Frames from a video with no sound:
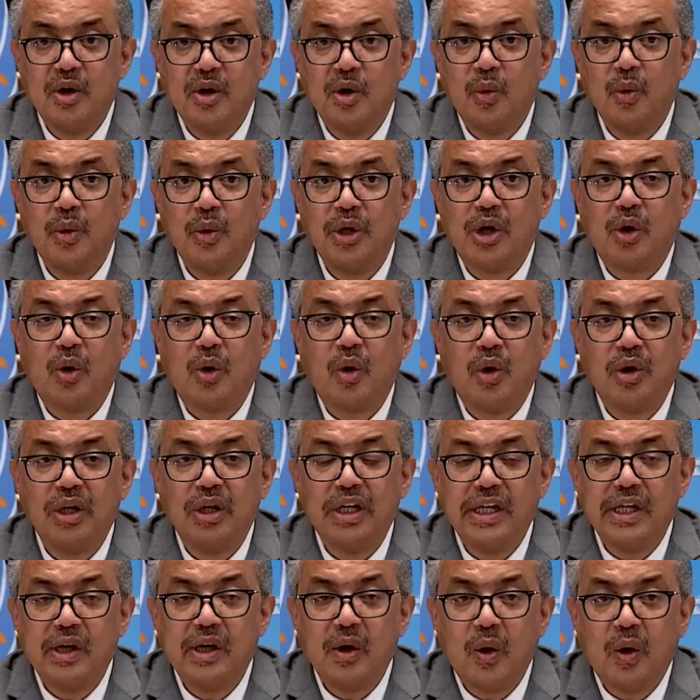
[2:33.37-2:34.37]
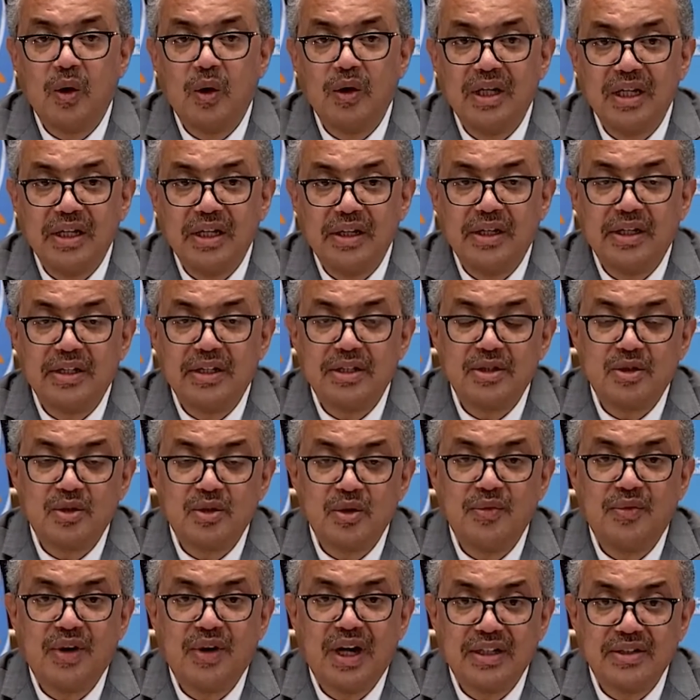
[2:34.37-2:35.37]
we're calling on leaders to
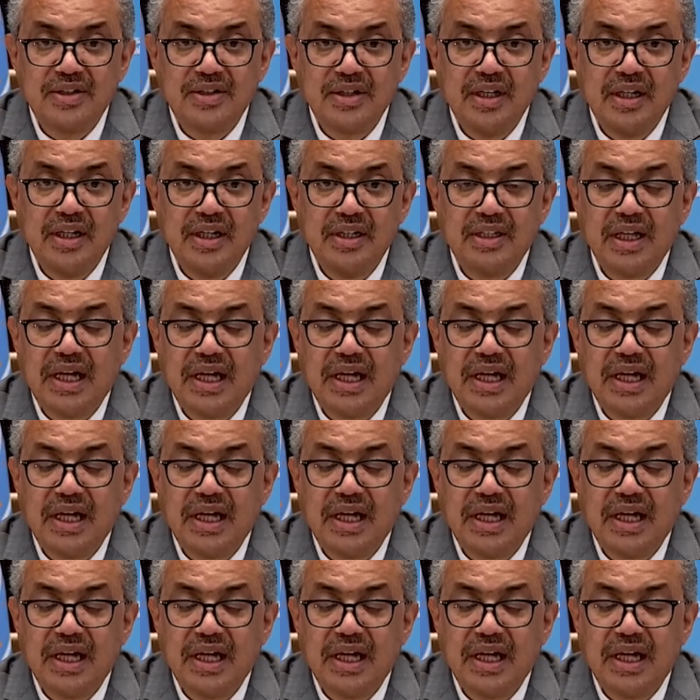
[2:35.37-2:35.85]
vaccinate